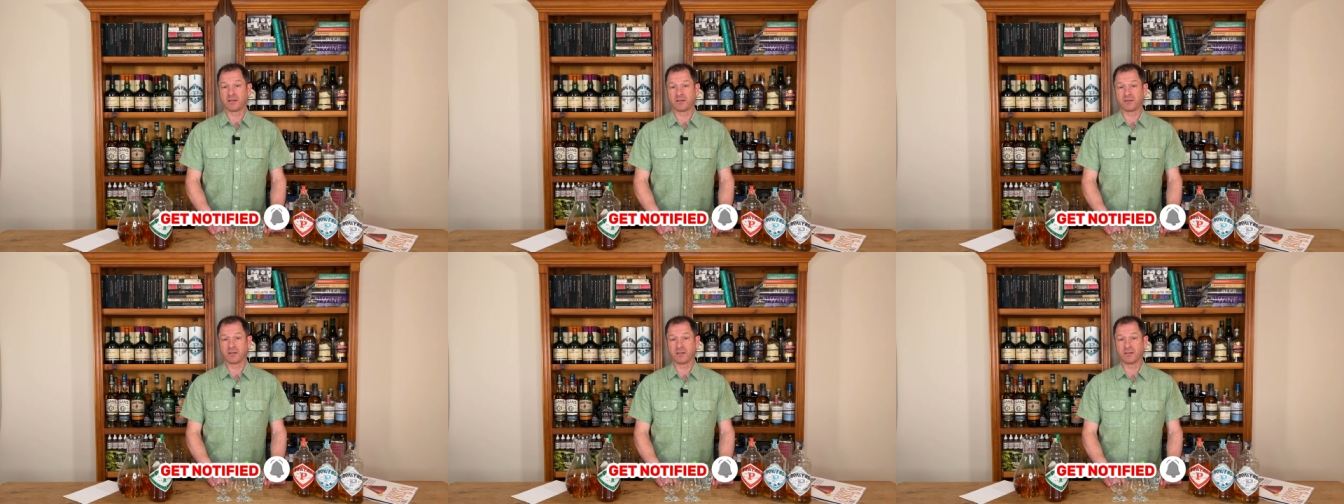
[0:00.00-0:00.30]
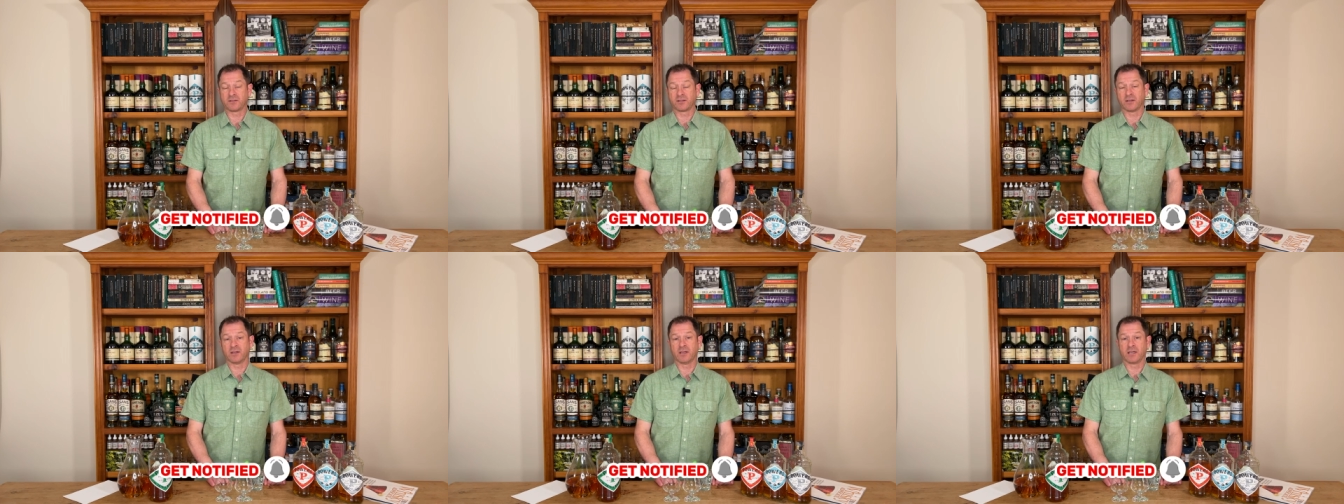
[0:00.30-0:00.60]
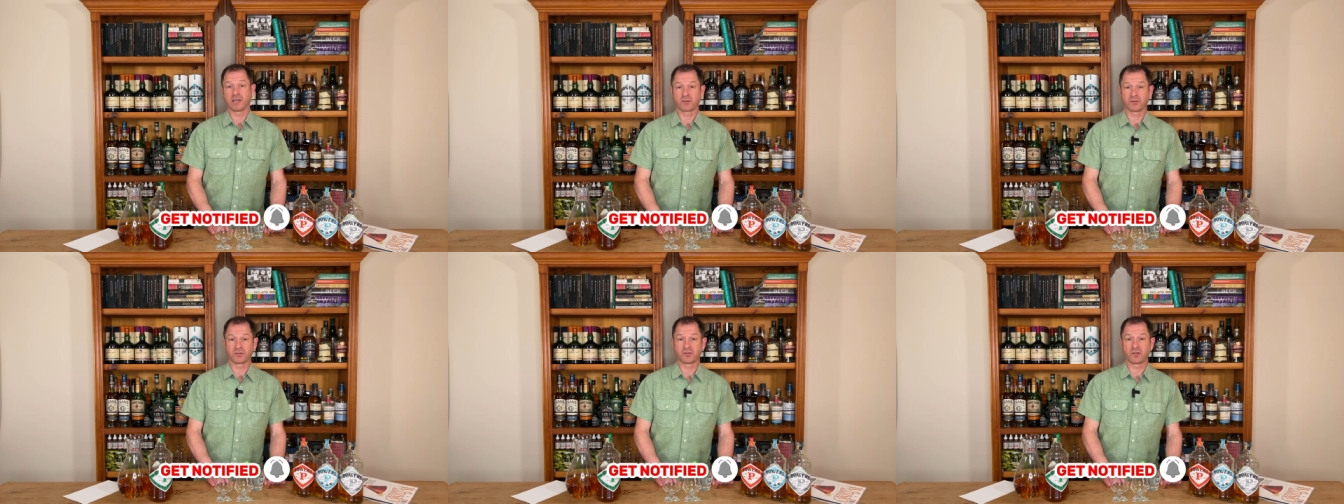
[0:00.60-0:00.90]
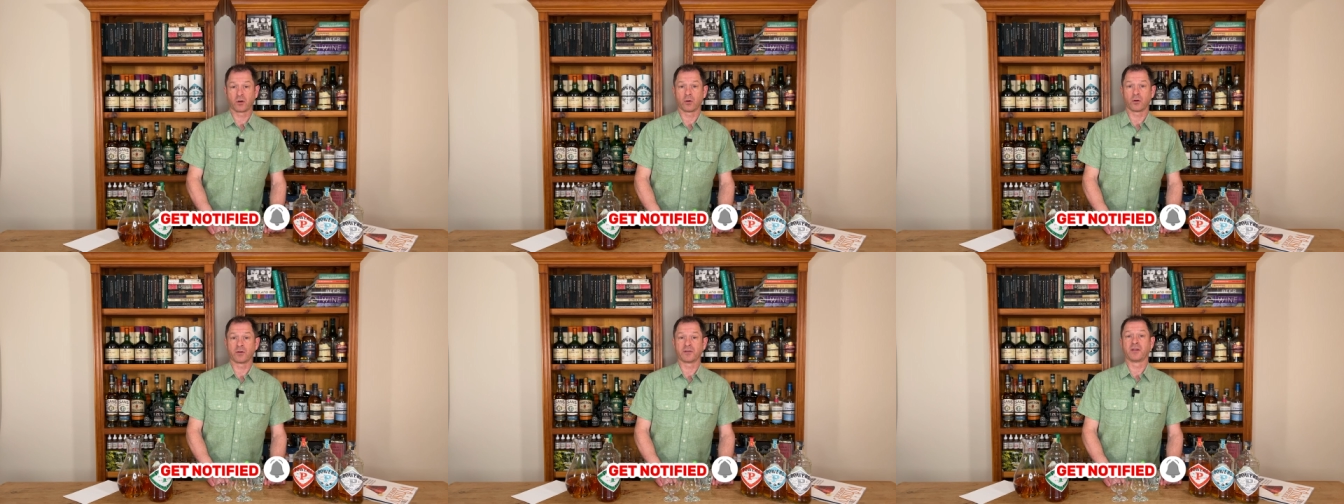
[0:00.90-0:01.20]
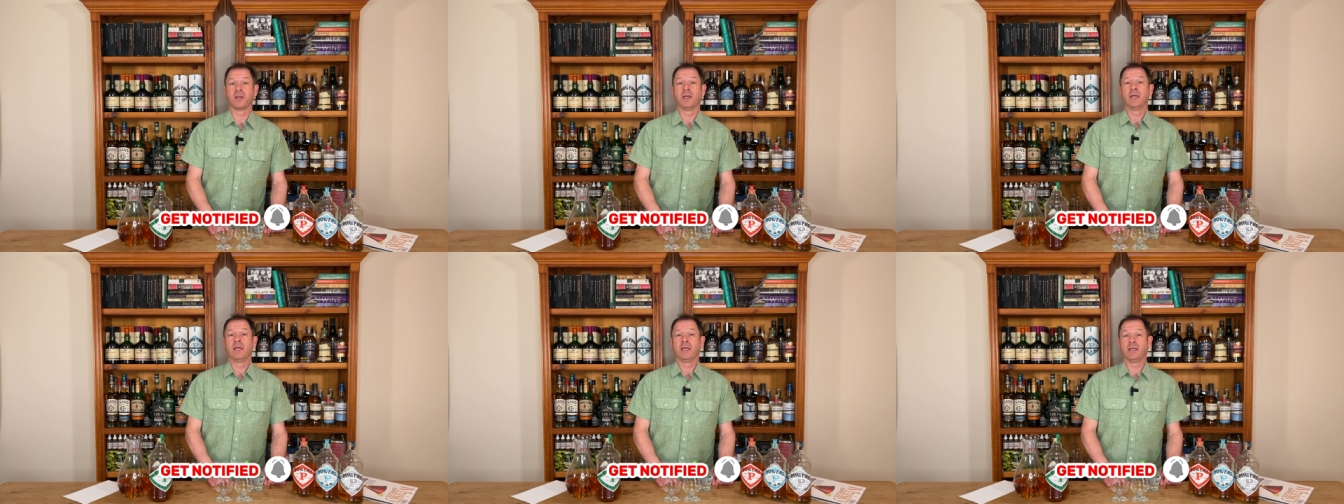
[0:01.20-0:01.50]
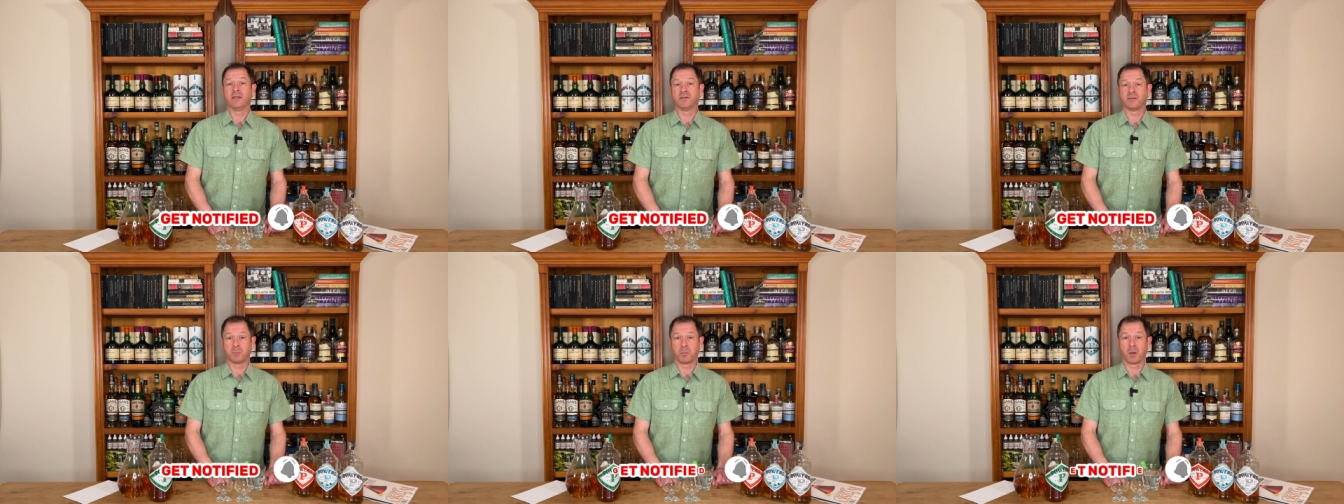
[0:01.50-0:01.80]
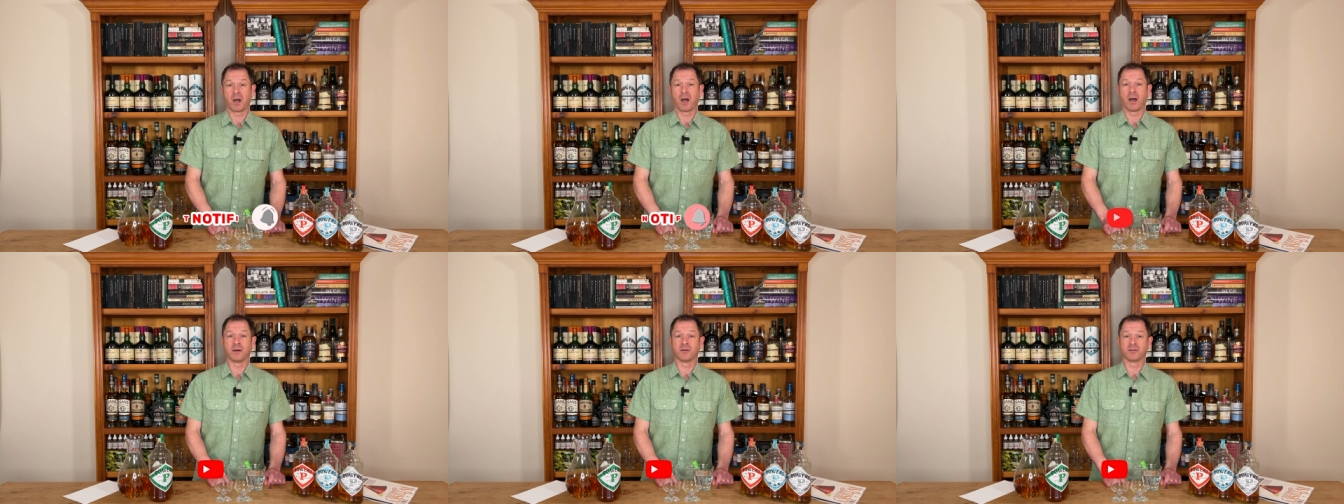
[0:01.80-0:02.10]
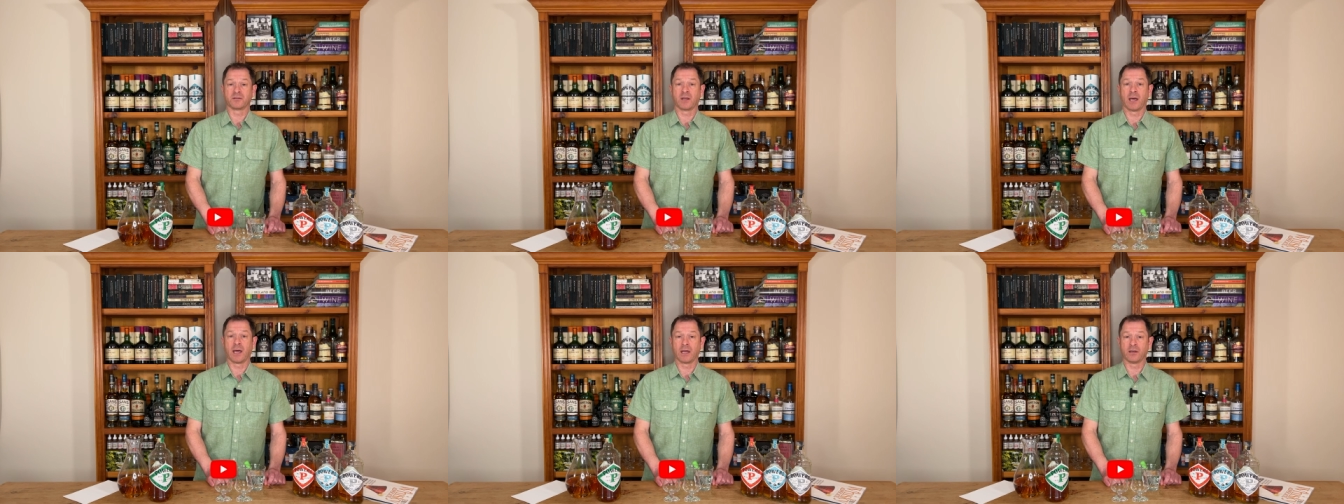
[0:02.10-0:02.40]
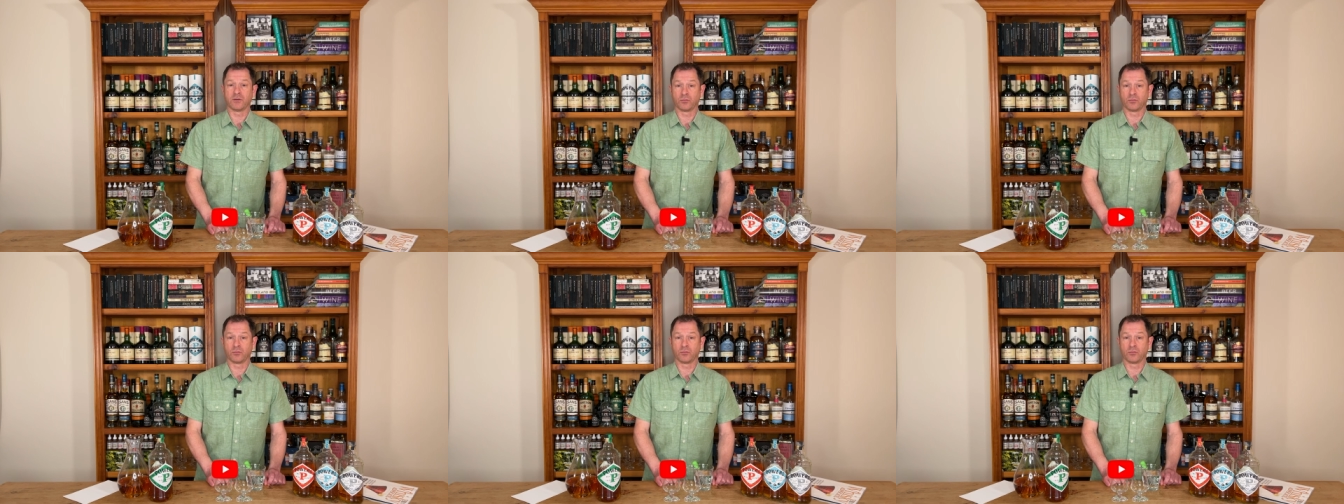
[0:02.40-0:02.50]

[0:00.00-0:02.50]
get it into liquor stores, into bars